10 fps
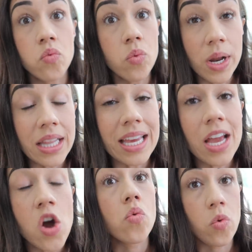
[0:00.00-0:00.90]

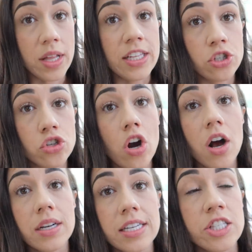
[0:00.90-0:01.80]
really, really
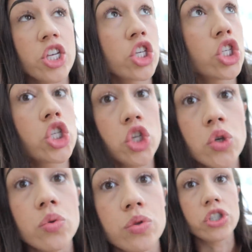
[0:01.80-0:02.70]
strong. He's
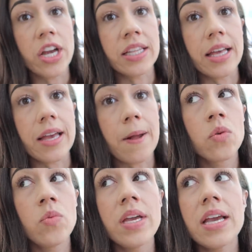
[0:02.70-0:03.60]
huge and like
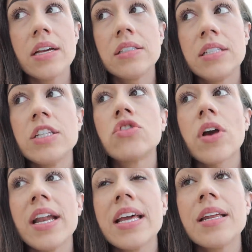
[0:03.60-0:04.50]
we did
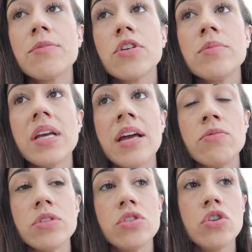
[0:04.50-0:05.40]
try to get him groomed
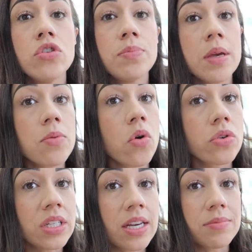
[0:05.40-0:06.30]
and with two people
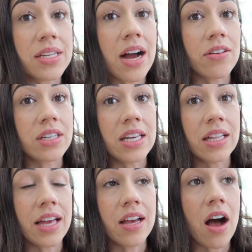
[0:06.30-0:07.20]
holding him down, he
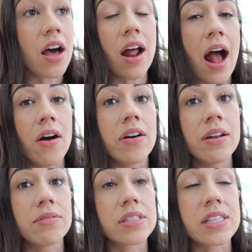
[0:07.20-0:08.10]
like got out
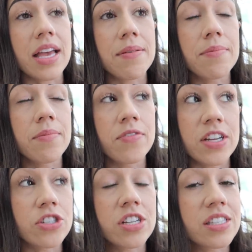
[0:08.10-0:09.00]
and was like
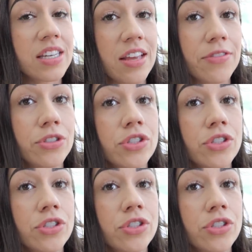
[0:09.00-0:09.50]
vicious and evil.